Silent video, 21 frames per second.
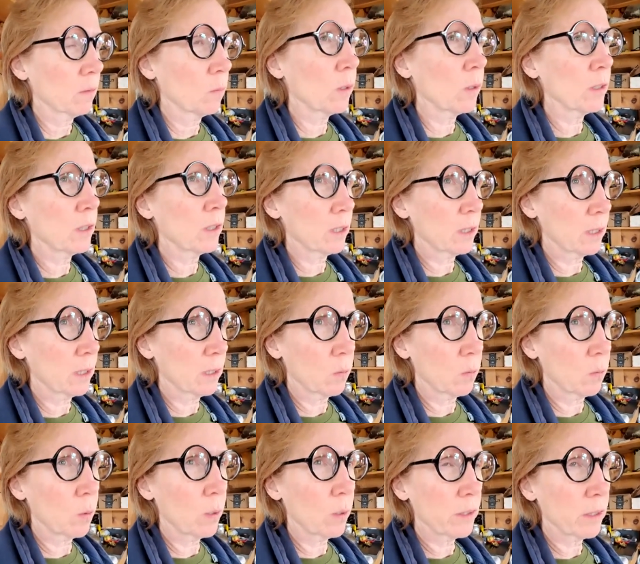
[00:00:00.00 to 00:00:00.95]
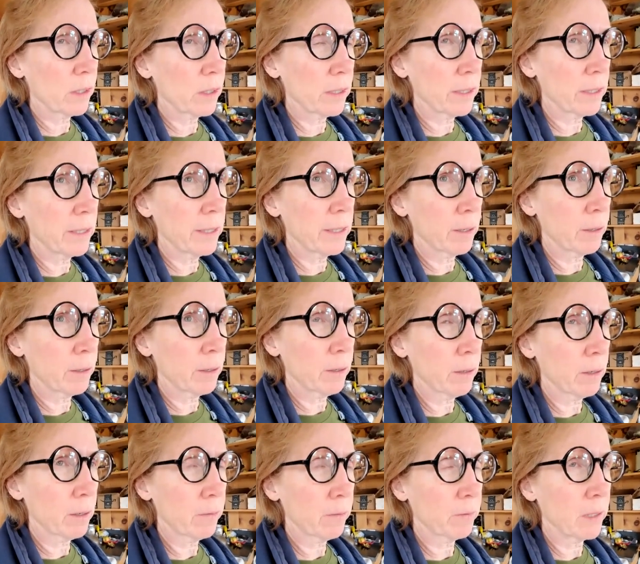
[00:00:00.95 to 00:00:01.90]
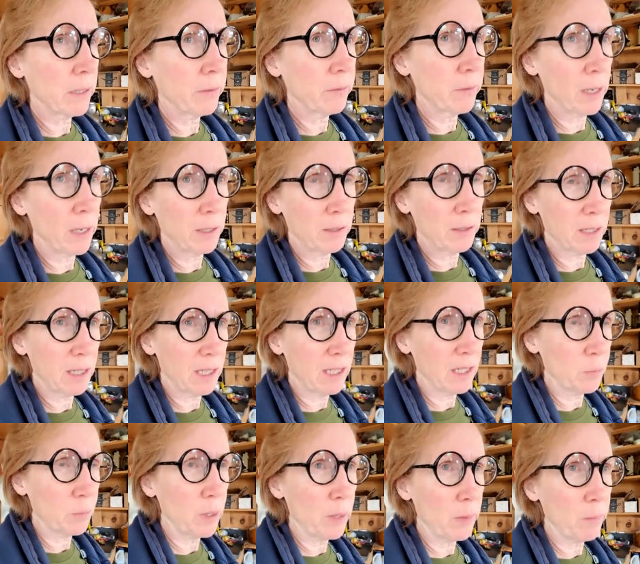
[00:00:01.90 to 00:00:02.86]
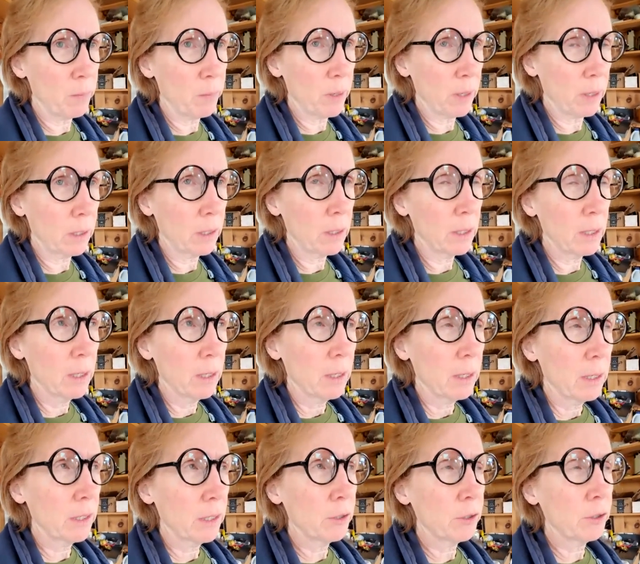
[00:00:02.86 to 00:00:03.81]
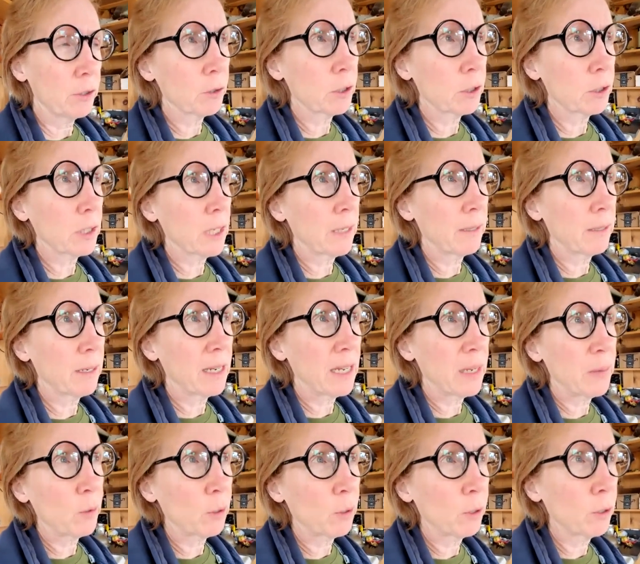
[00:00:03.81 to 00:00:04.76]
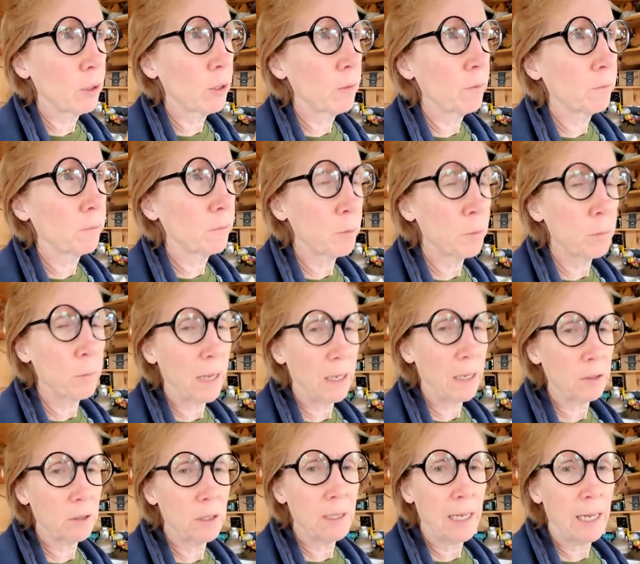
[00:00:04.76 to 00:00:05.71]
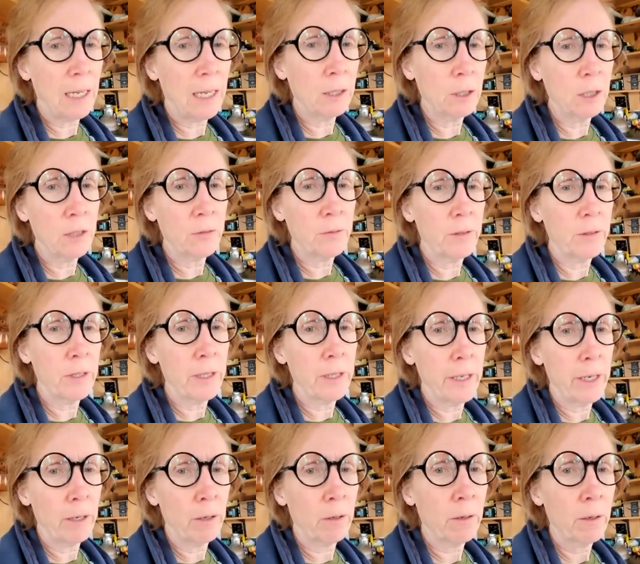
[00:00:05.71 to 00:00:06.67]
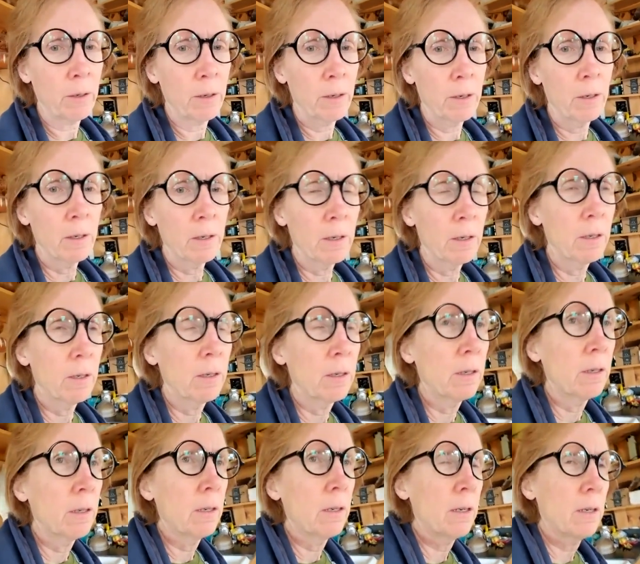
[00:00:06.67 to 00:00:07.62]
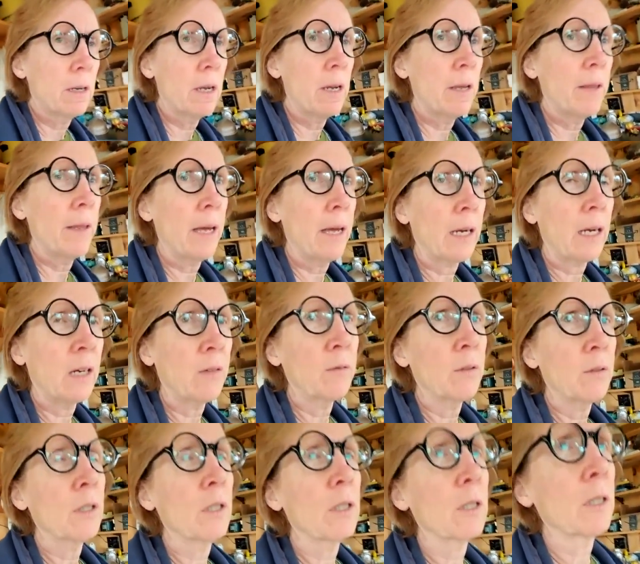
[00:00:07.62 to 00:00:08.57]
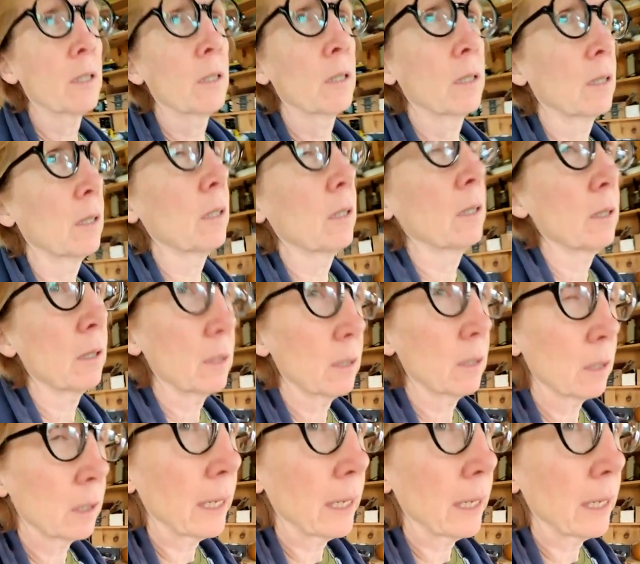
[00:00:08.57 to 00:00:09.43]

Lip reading: once a year. Yvonne sends me a bill. It's usually on the neighborhood of $2,000 for the year. And that covers the